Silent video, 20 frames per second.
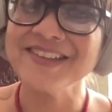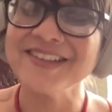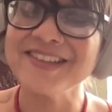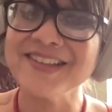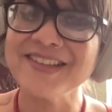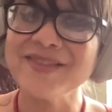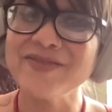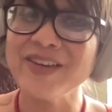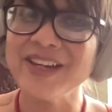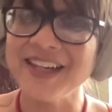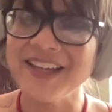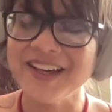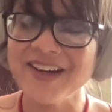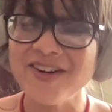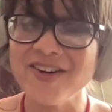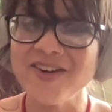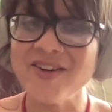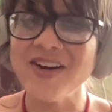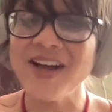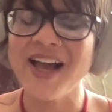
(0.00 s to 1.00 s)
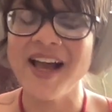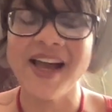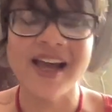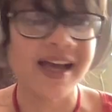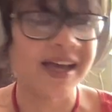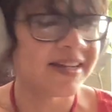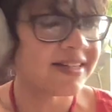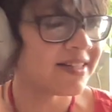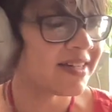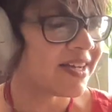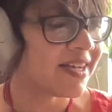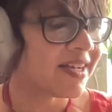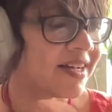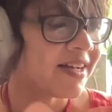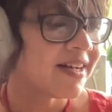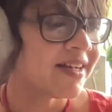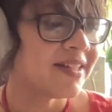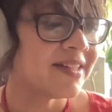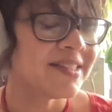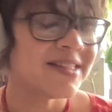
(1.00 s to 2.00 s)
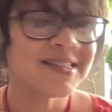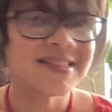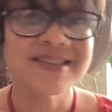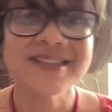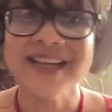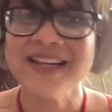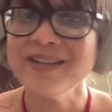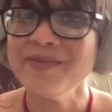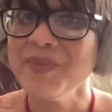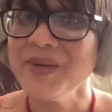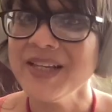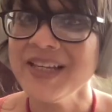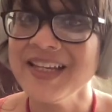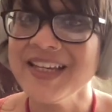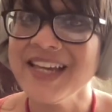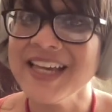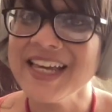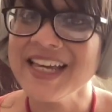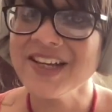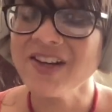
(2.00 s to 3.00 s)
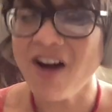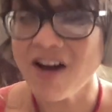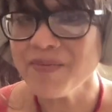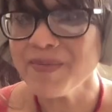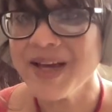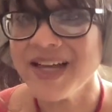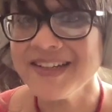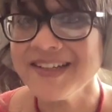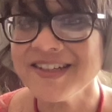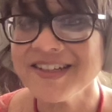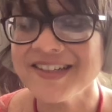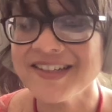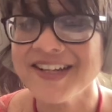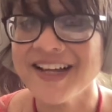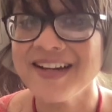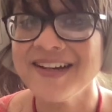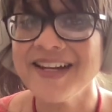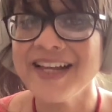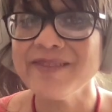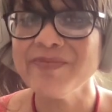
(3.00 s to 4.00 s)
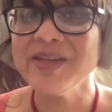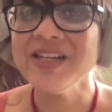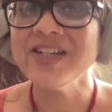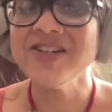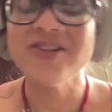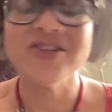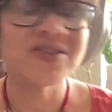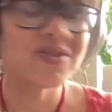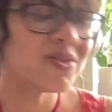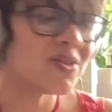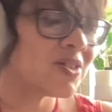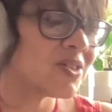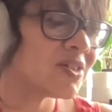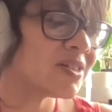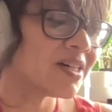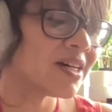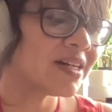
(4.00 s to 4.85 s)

this video and send me a comment and let me know